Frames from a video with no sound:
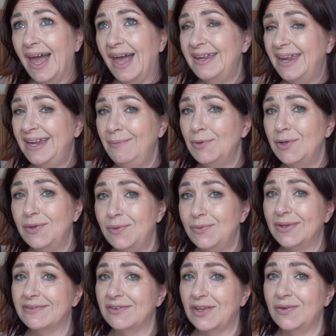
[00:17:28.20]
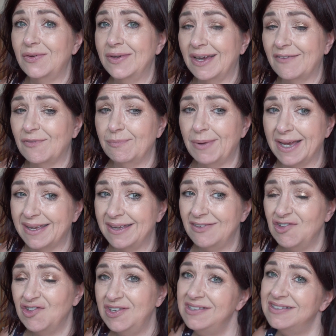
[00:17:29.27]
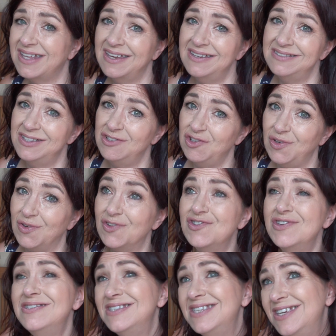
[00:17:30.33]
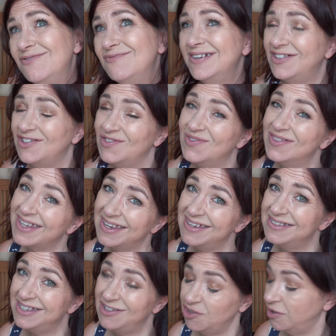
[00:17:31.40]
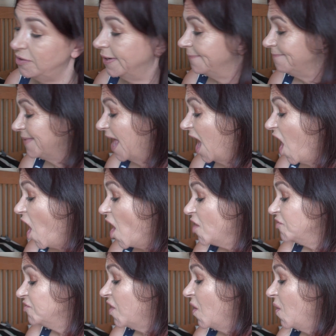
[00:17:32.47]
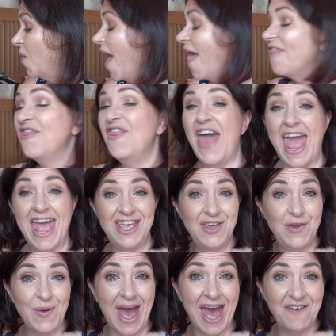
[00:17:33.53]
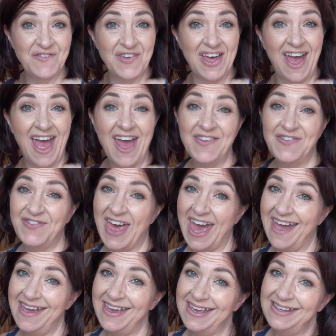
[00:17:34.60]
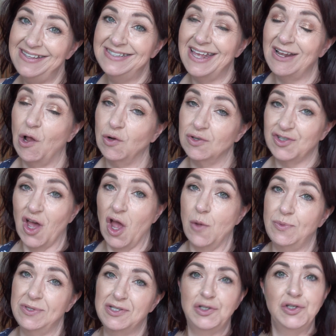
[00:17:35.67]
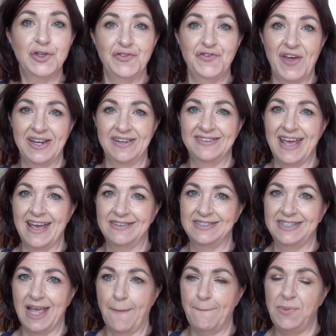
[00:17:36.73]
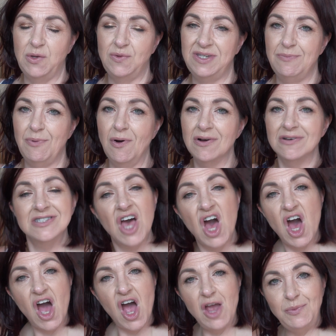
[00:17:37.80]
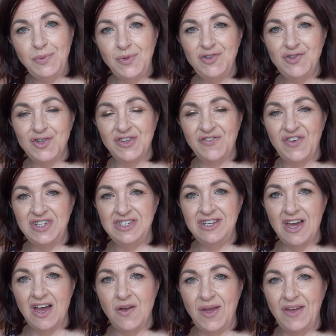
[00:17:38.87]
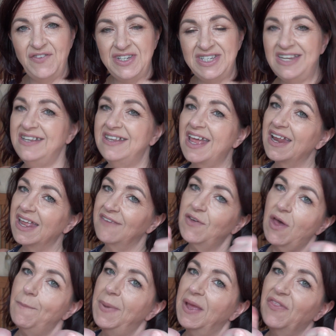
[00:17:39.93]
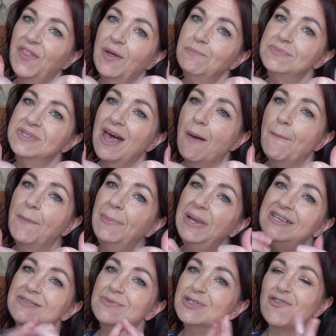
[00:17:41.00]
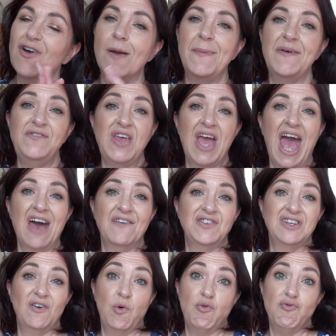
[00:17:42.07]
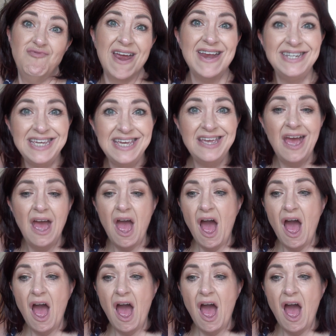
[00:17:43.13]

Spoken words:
And anybody who doesn't know who Catherine Back is, she's Daisy Duke. She's the original Daisy Duke. So there you have it. There is October's Look Fantastic beauty box. Hope you enjoyed the video. If you did, then give it a big thumbs up. Please subscribe if you haven't already.